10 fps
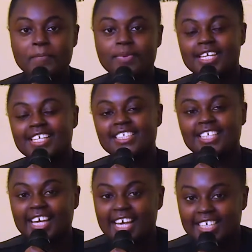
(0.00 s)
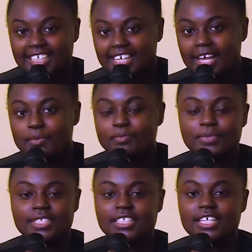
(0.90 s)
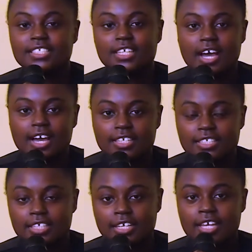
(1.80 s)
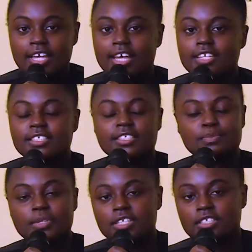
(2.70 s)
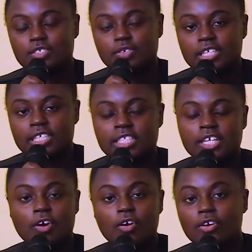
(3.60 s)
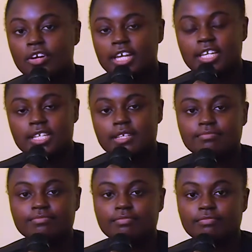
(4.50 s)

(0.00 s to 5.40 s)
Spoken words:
be it career, business, art, and spirituality, or anything